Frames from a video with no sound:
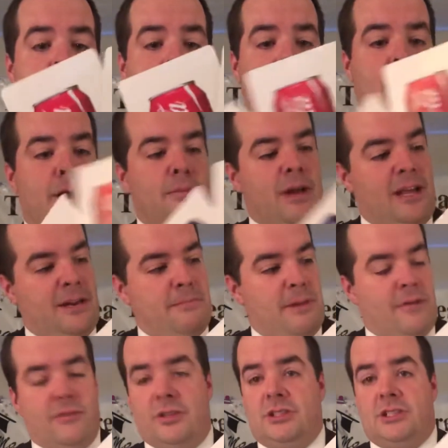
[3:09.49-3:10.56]
carbonated
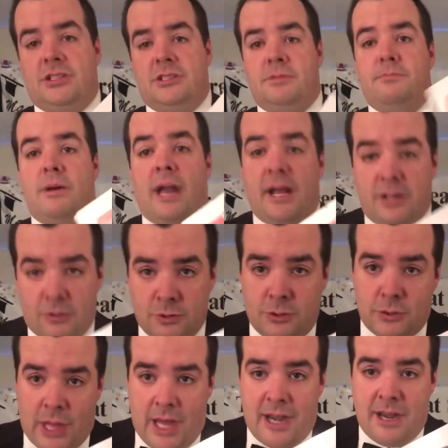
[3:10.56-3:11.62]
beverages, but I don't
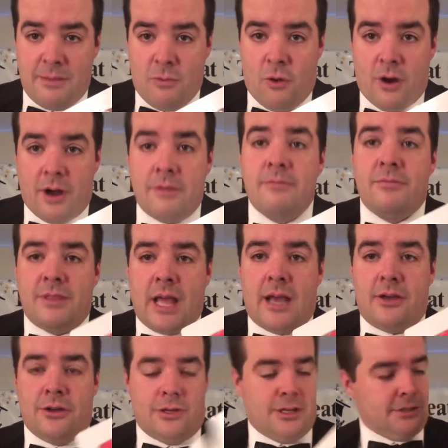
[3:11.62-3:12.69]
do that anymore,
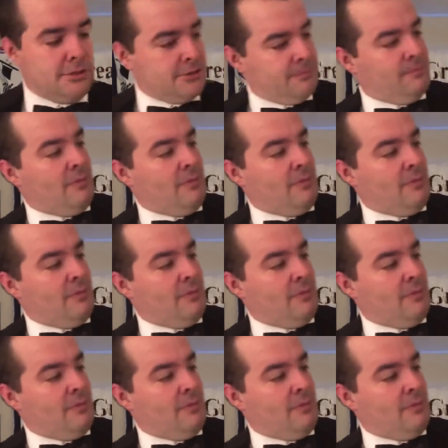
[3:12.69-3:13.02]
thank goodness.